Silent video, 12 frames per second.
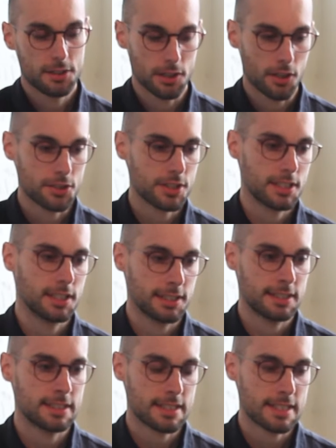
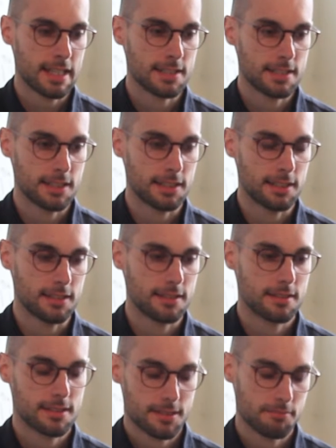ecological in the sense that
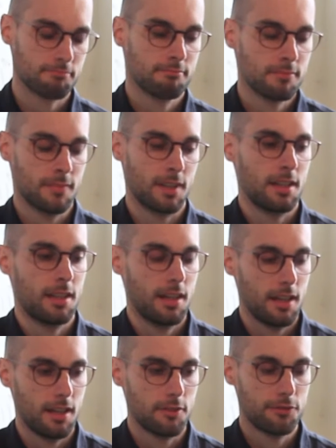it
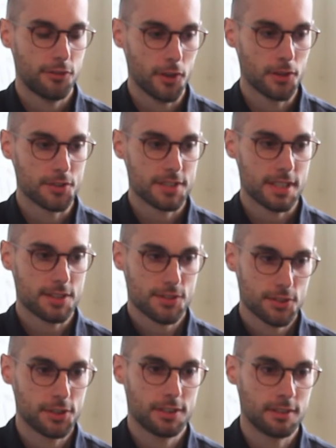follows a
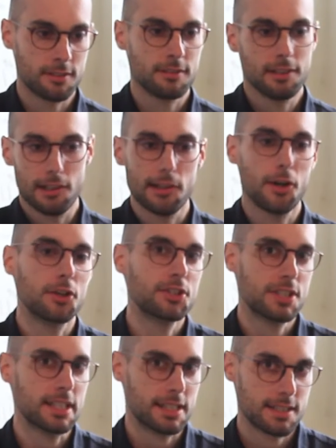certain
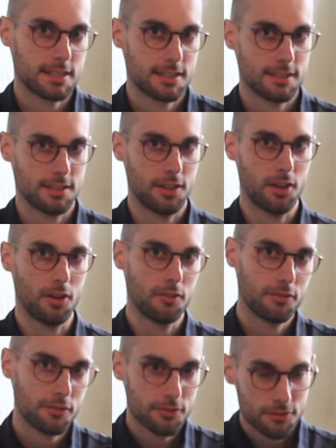logics
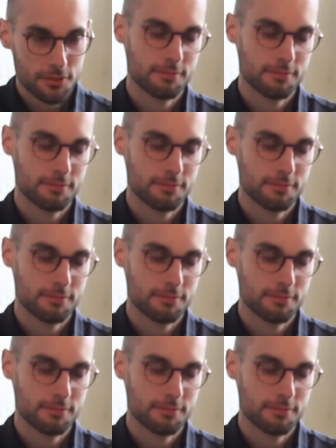of